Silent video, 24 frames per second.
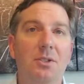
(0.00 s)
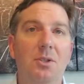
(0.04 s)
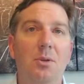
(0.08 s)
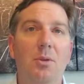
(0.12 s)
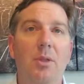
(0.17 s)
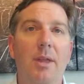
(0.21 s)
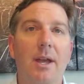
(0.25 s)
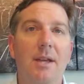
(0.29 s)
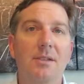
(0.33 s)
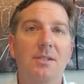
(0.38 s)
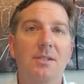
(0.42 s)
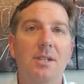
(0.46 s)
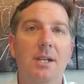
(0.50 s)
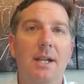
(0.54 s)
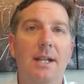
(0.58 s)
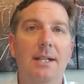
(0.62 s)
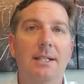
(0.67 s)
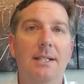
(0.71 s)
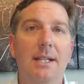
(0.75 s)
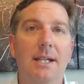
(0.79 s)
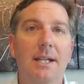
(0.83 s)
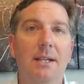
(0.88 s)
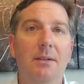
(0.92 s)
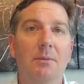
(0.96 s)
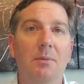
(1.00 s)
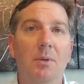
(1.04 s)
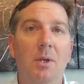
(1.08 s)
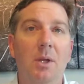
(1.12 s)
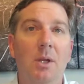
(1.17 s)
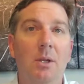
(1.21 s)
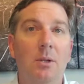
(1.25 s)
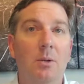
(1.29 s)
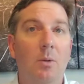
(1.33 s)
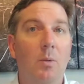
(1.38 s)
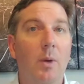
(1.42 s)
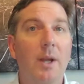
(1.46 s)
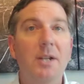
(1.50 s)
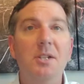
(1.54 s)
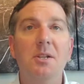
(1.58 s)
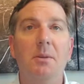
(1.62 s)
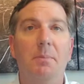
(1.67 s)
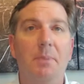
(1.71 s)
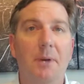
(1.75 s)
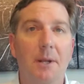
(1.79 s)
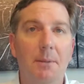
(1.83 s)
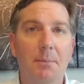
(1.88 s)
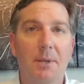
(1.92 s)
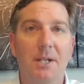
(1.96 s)
2018, rates are
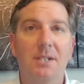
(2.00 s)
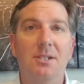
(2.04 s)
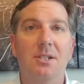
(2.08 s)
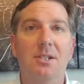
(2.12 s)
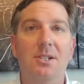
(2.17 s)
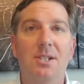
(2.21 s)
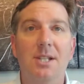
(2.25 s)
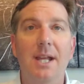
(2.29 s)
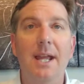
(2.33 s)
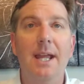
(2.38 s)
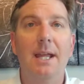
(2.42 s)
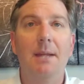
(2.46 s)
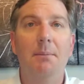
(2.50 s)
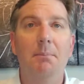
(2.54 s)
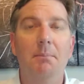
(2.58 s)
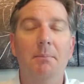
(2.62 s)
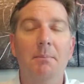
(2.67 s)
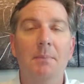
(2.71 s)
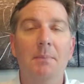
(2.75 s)
pretty much the same.